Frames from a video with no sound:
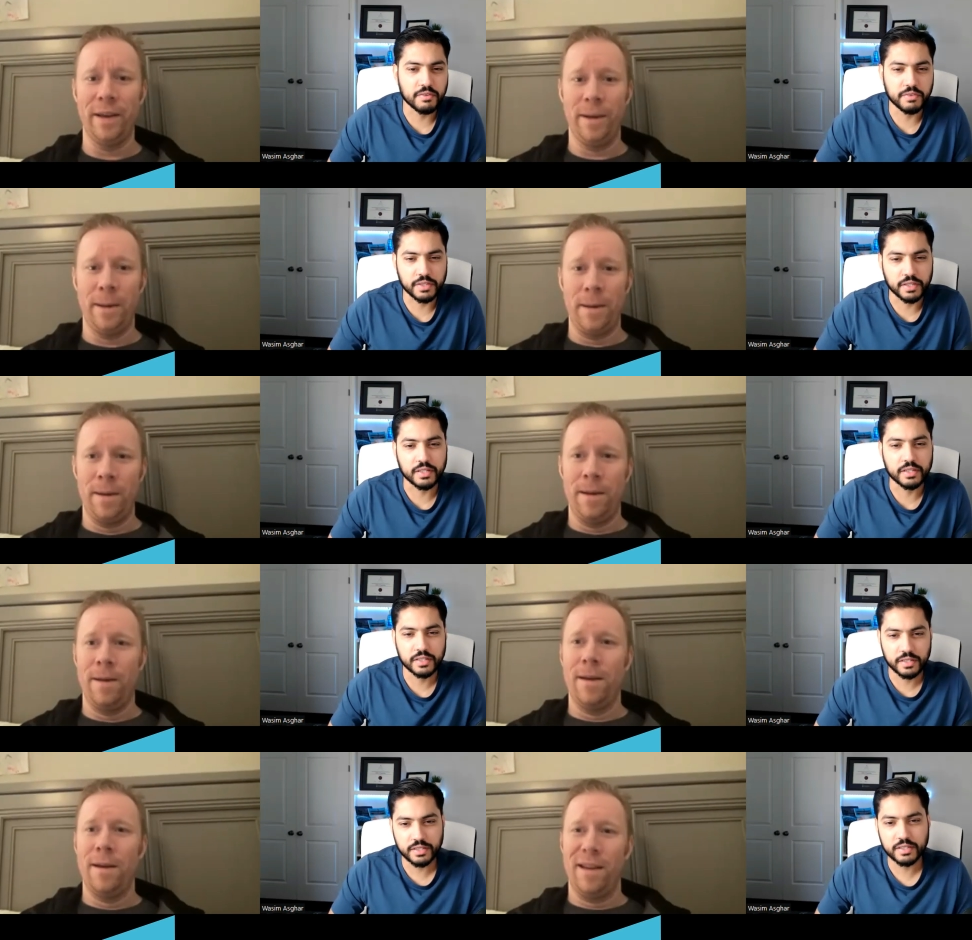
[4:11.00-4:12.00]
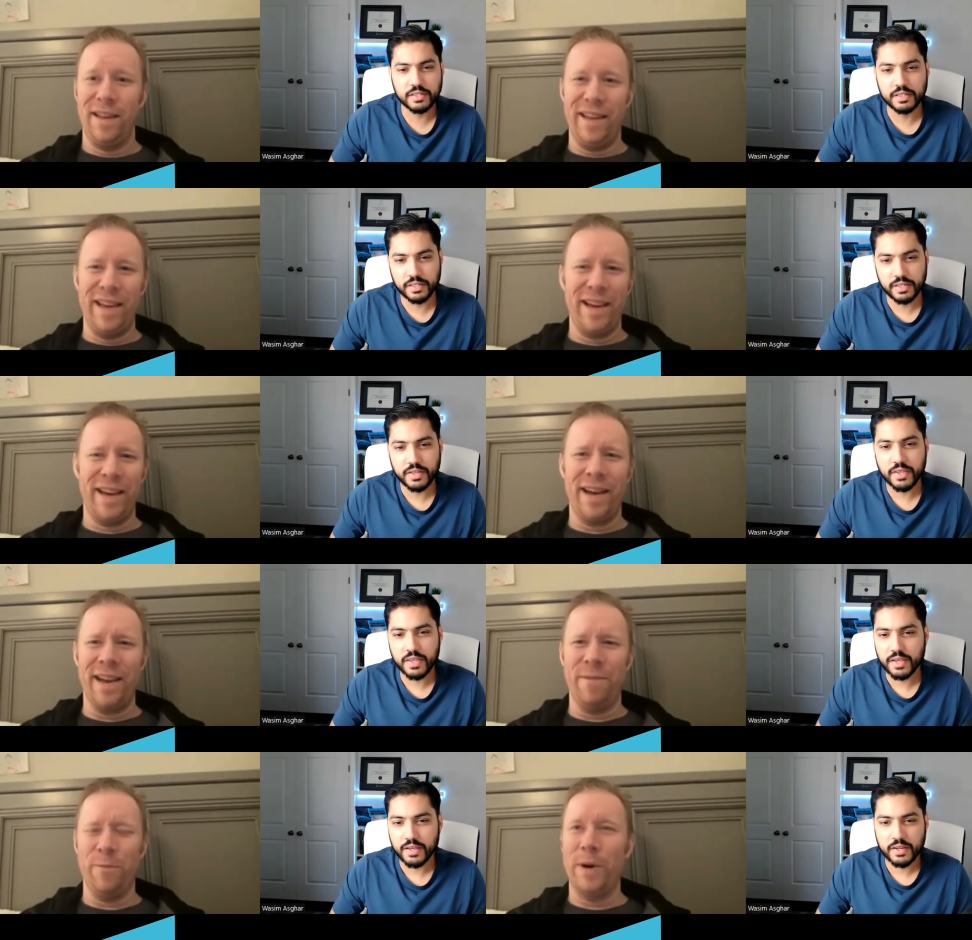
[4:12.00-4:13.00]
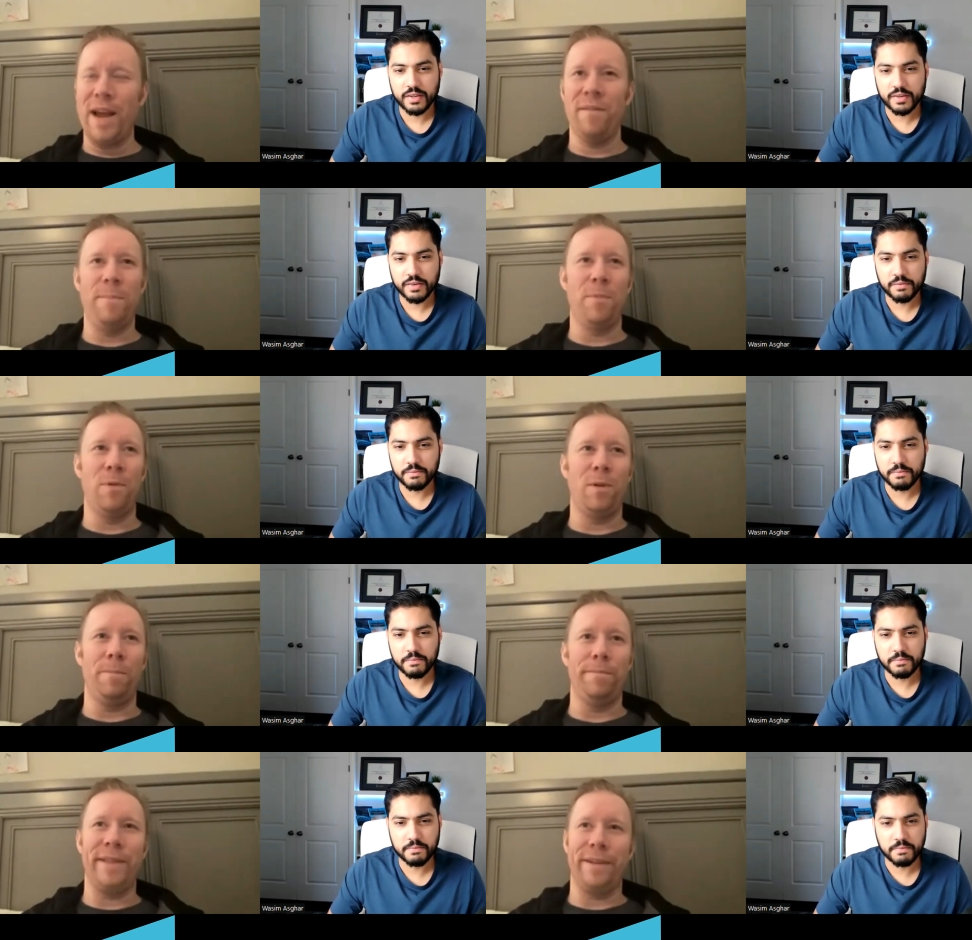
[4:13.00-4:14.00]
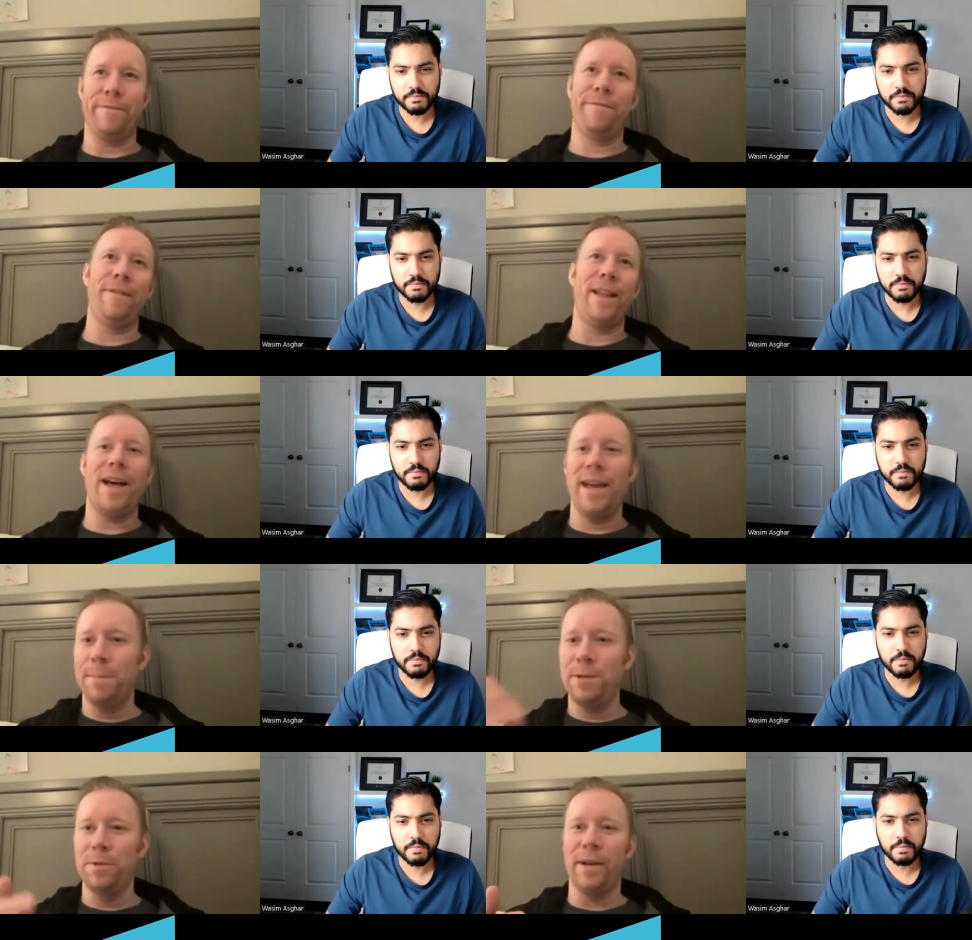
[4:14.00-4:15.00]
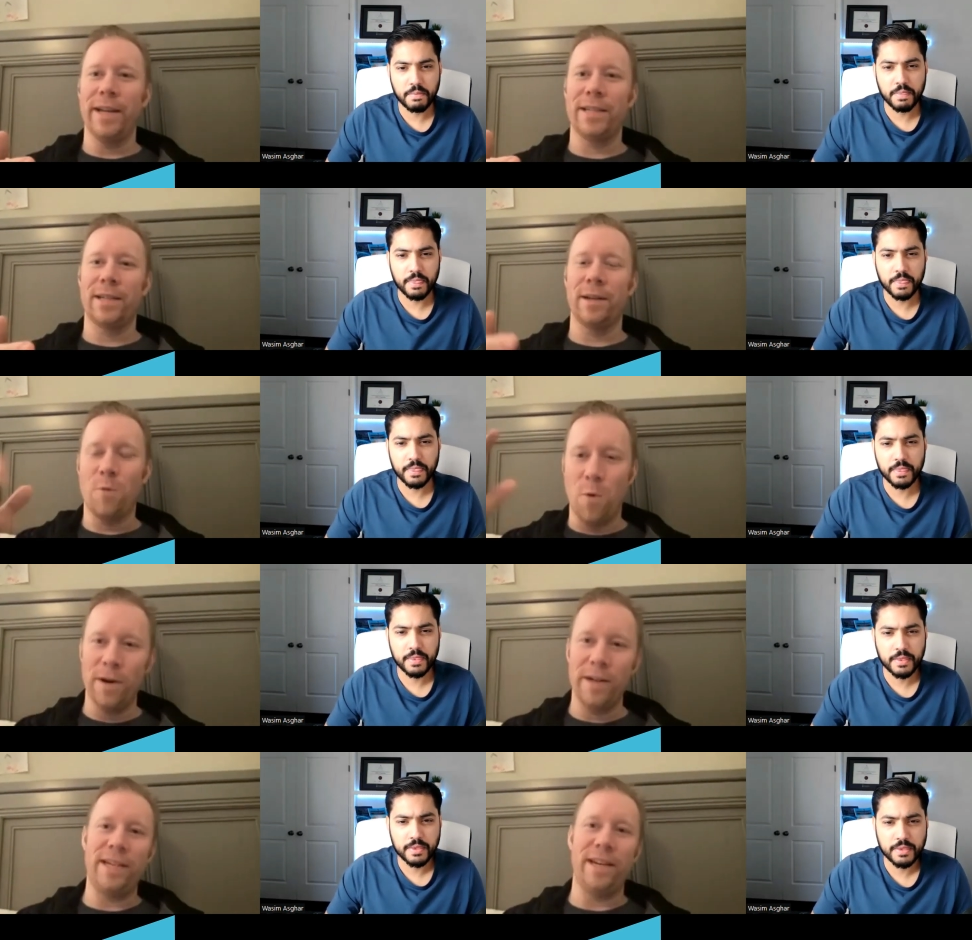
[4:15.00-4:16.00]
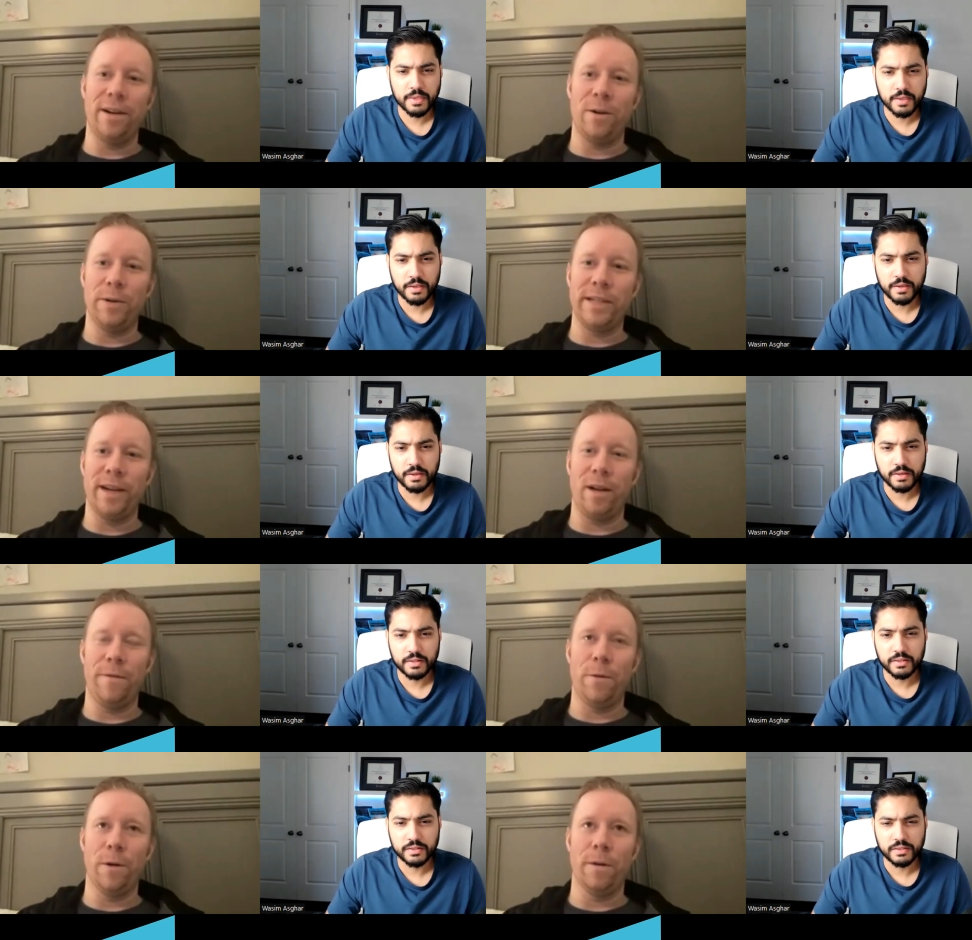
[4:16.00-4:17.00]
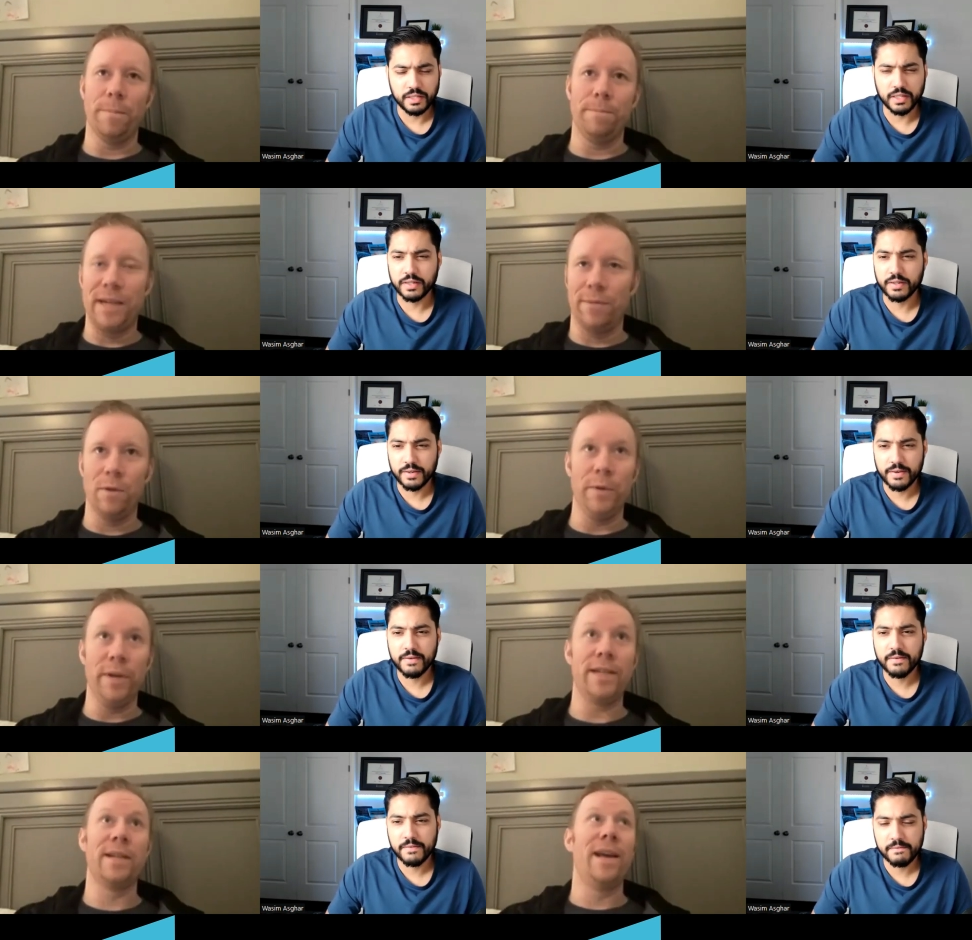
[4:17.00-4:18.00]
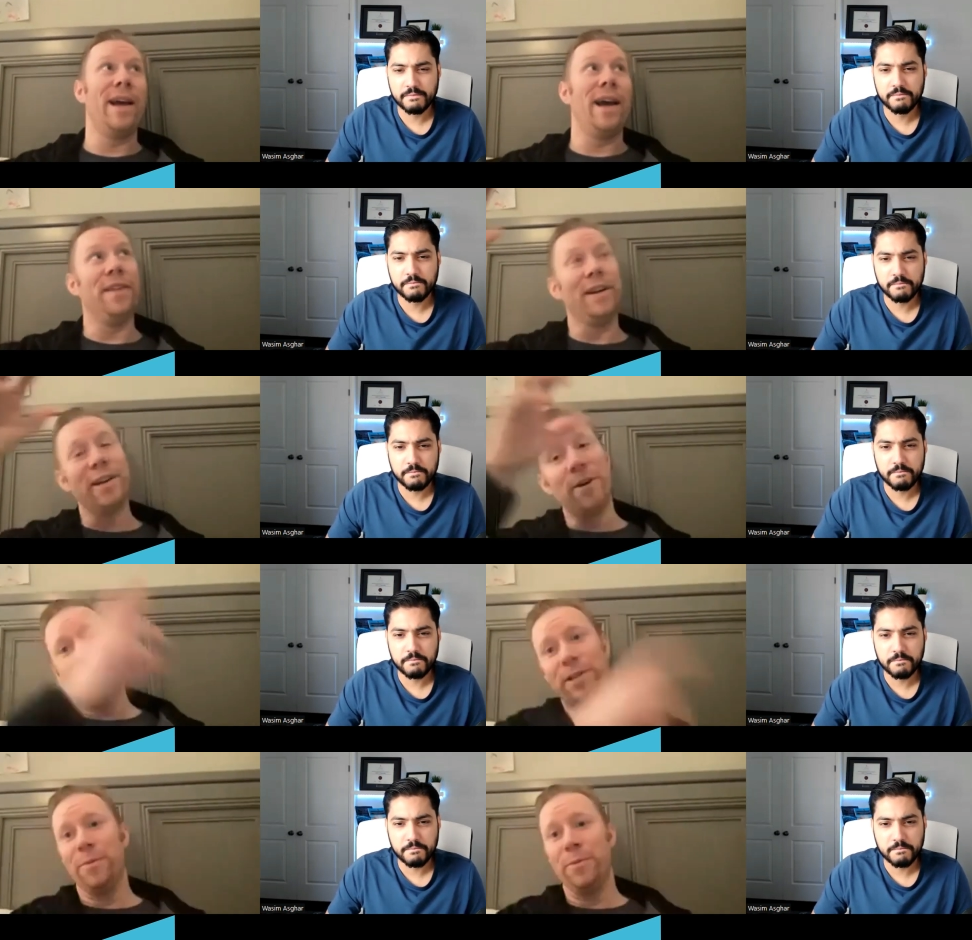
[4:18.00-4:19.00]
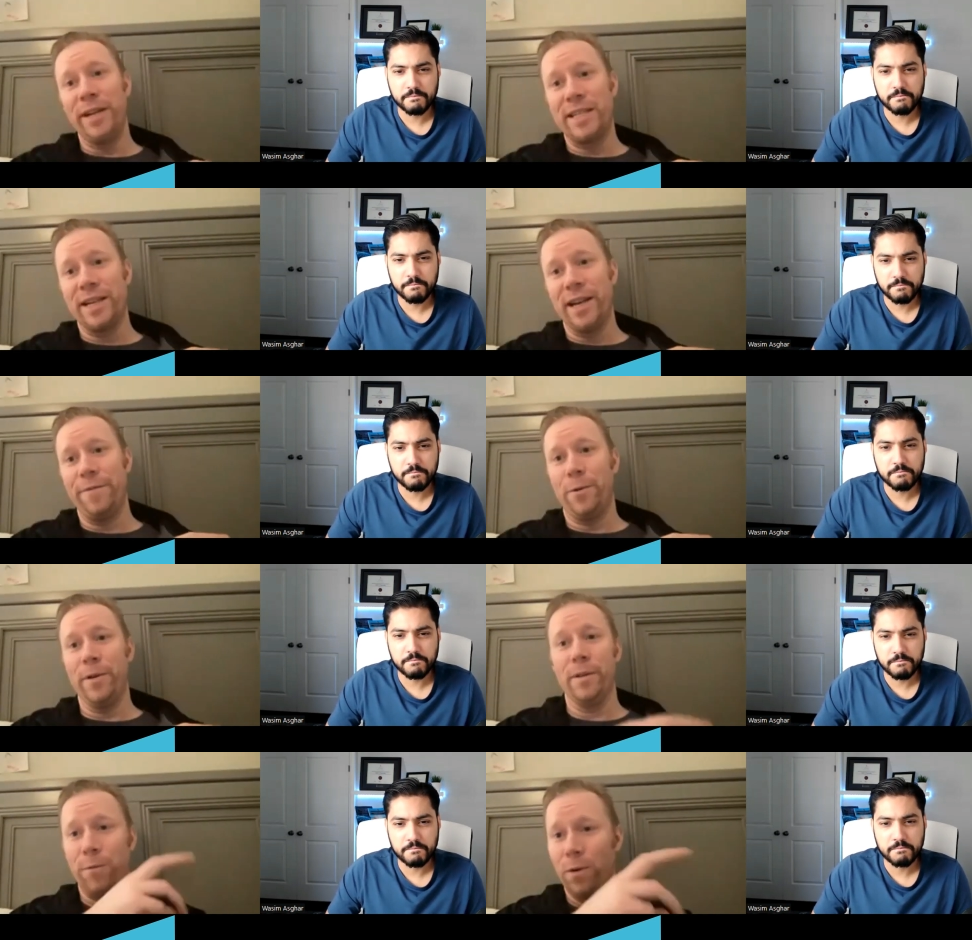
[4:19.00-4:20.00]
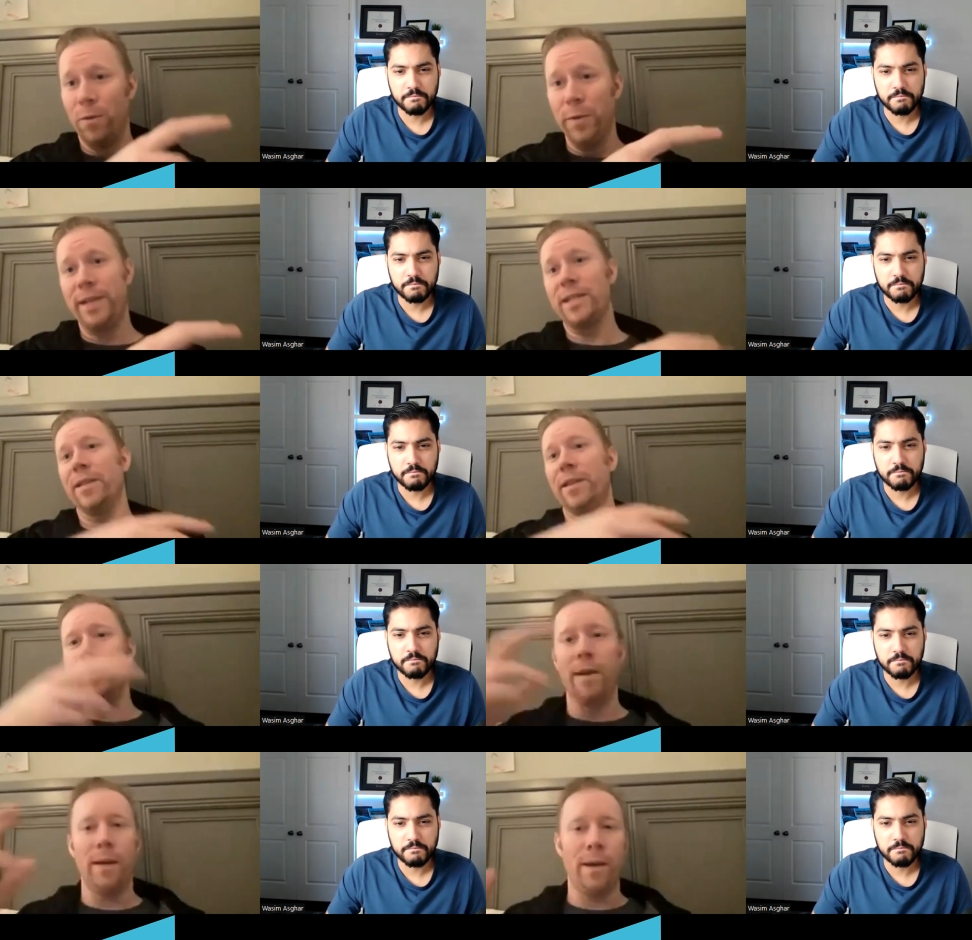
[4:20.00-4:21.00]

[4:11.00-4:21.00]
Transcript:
Speaker 1: and, and everything. Yeah, and we were having people like fly up to Alaska, quarantine in a hotel for yeah. several weeks, and then go to the rig site for another four weeks. And then